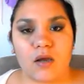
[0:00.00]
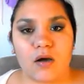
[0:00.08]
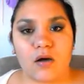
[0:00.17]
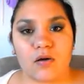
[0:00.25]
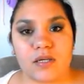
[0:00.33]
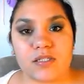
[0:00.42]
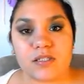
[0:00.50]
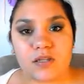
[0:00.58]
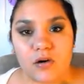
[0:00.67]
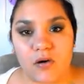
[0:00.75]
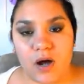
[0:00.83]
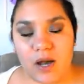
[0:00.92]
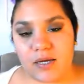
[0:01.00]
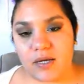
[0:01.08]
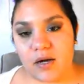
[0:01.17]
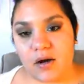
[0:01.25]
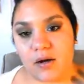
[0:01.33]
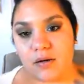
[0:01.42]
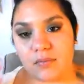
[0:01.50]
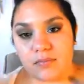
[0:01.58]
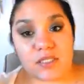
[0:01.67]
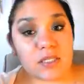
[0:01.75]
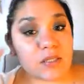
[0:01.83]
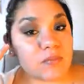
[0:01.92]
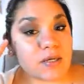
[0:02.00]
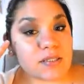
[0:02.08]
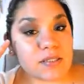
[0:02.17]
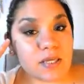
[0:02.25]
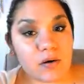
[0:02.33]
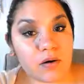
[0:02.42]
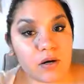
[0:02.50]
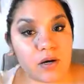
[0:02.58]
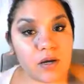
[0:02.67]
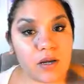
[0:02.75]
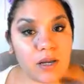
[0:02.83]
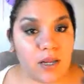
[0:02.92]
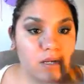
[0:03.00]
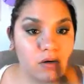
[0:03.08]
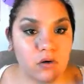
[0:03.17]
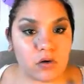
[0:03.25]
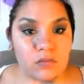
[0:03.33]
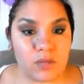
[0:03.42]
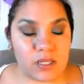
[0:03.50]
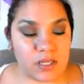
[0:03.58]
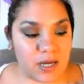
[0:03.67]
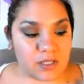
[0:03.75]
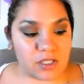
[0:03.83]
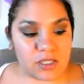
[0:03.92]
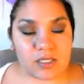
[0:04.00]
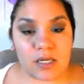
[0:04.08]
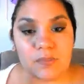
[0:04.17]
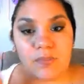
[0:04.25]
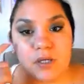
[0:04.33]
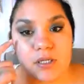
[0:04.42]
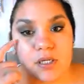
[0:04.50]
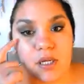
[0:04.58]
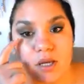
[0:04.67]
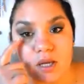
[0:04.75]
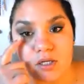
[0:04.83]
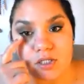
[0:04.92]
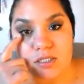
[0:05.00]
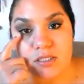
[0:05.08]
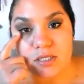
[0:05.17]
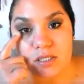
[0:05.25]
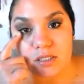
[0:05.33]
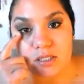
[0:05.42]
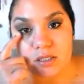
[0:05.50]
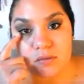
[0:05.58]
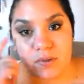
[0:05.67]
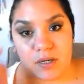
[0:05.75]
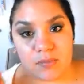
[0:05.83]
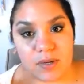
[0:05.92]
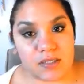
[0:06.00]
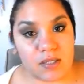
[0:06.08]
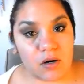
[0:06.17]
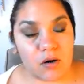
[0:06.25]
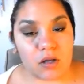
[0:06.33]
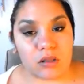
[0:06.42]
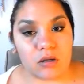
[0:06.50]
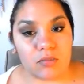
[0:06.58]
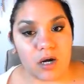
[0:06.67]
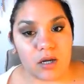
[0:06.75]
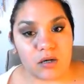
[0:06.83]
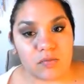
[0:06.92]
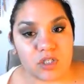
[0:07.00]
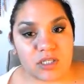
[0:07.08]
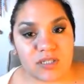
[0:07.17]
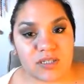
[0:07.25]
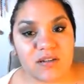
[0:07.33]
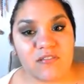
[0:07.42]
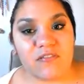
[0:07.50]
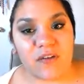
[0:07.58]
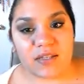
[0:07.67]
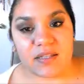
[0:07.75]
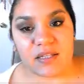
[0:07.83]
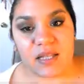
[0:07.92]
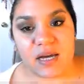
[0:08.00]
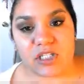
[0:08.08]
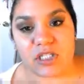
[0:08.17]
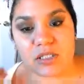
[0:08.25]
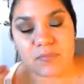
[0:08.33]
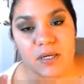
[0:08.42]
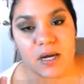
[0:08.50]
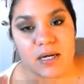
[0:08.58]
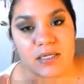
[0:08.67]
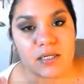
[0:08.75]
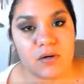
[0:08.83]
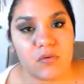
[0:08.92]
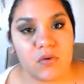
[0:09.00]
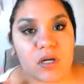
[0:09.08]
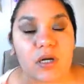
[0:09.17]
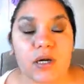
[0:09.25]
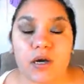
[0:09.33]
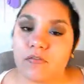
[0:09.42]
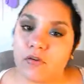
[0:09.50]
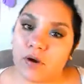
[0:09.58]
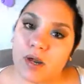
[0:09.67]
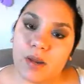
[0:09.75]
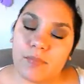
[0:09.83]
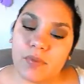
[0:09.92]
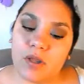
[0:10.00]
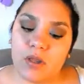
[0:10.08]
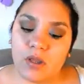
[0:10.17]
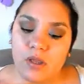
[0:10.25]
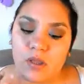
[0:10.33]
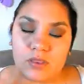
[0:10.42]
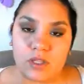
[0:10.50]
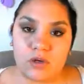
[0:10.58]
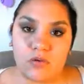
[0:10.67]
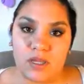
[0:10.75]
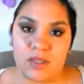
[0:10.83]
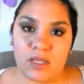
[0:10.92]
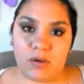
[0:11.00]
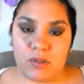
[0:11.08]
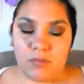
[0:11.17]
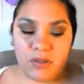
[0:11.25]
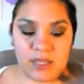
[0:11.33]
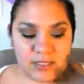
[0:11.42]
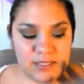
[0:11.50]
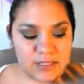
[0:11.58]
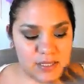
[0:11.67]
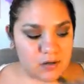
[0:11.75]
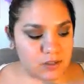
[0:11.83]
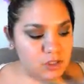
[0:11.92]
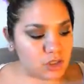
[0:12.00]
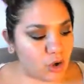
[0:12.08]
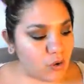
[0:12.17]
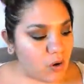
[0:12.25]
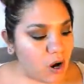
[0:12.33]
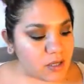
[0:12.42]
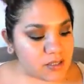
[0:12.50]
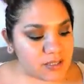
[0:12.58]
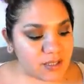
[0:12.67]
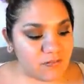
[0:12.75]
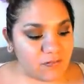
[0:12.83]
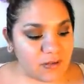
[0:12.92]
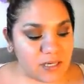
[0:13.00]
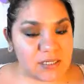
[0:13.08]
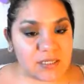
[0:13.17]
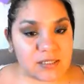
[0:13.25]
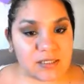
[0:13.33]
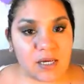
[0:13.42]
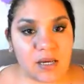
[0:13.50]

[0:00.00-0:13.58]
Okay, so I did the mascara and curled my lashes. I put just a little bit of mascara on the bottom just to define the lashes, but I didn't want to cover up the green that we placed there. So onto the face.